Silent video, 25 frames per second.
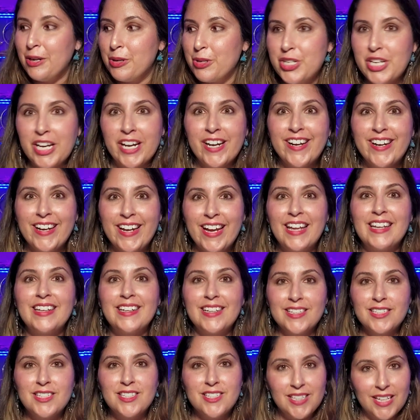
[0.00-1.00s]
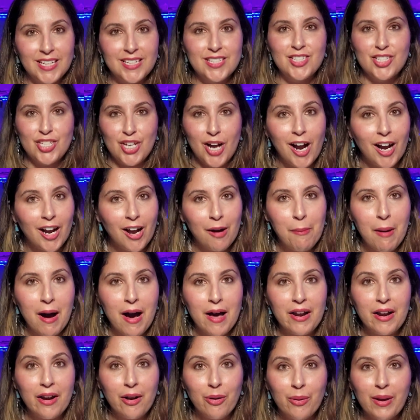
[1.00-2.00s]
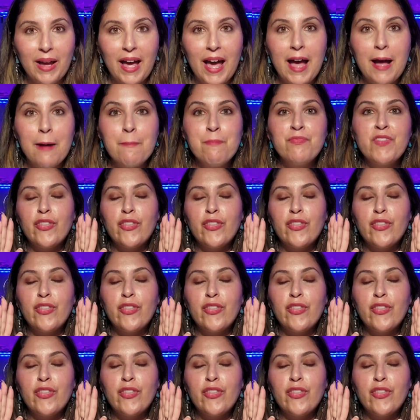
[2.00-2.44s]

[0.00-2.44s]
sharing it, let's talk about it, okay?